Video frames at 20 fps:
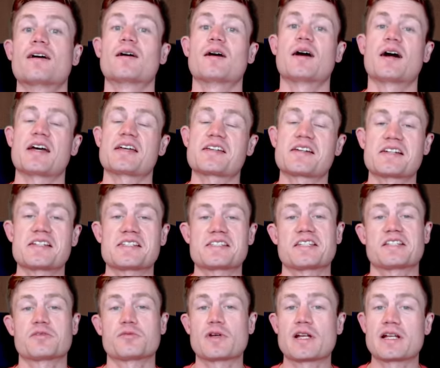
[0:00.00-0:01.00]
Hi guys
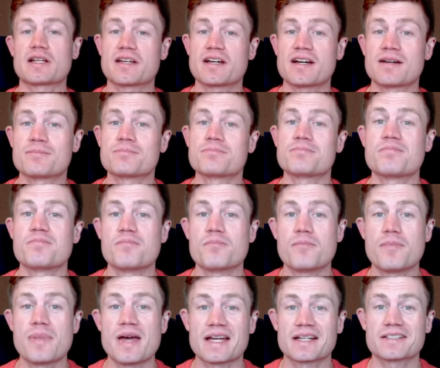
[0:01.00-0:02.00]
and welcome
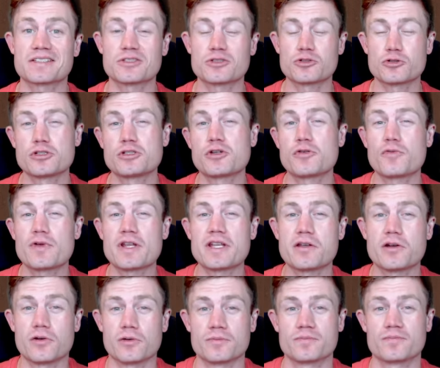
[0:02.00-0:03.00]
back to a new
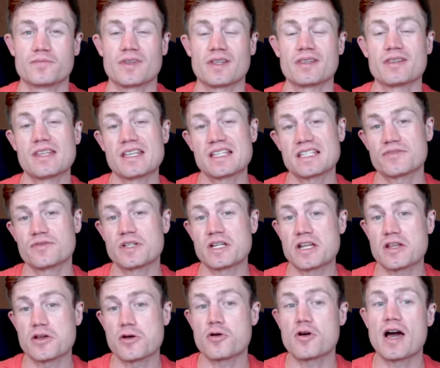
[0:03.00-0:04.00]
video. In this
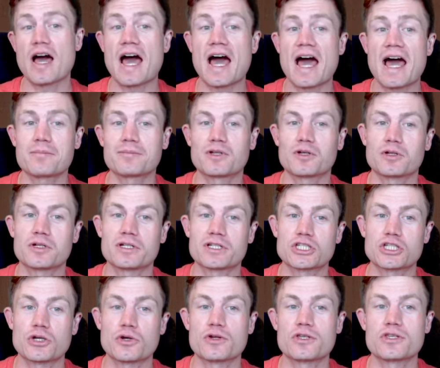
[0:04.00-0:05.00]
video I'm gonna
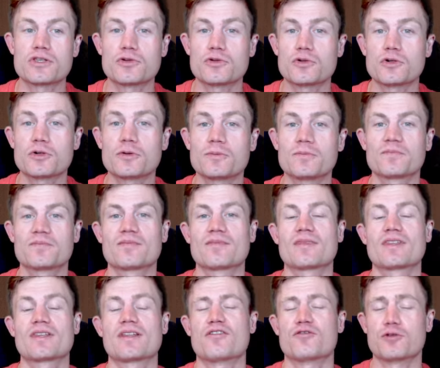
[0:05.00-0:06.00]
show you
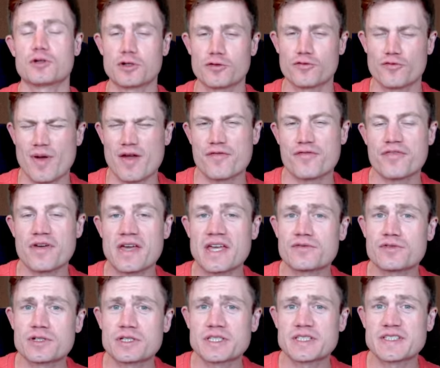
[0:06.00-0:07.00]
one of my
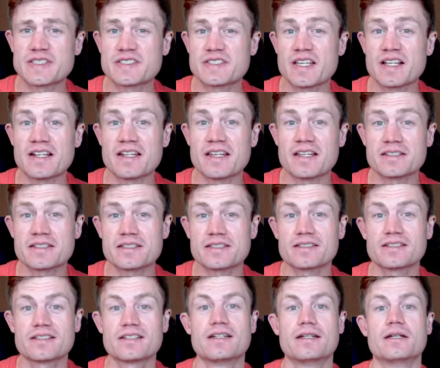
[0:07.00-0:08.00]
favorite Sicilians,
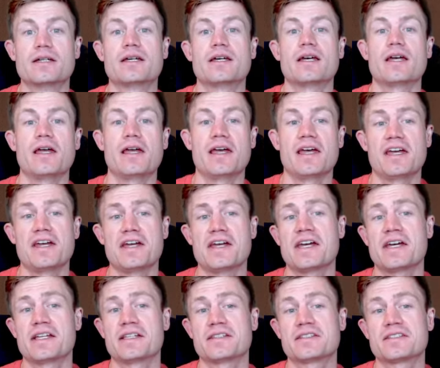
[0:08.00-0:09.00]

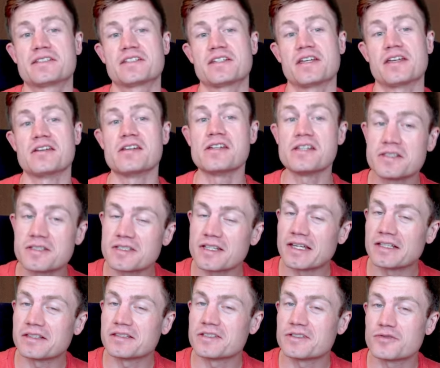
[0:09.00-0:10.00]
and
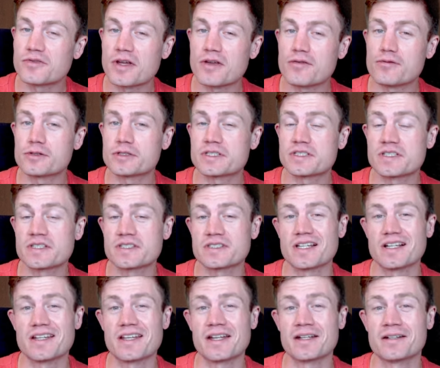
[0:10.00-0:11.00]
inside this favorite
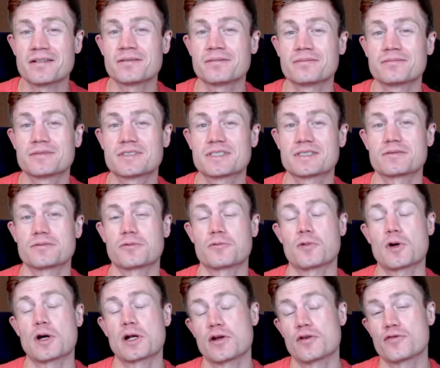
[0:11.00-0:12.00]
Sicilian
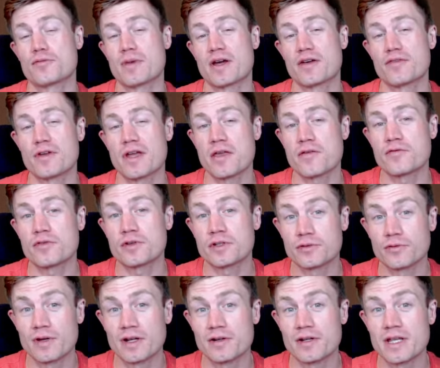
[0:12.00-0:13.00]
one of my favorite
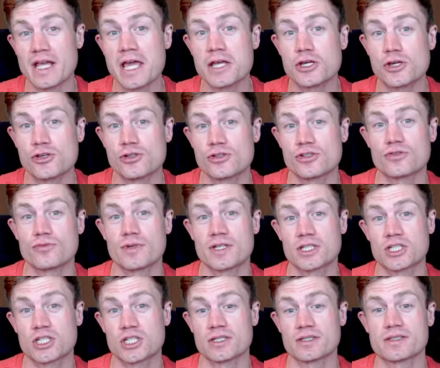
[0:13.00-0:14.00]
variations,
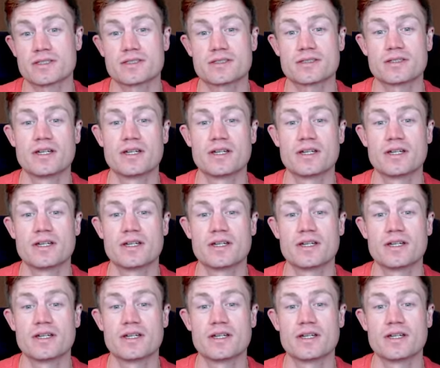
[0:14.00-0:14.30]
which is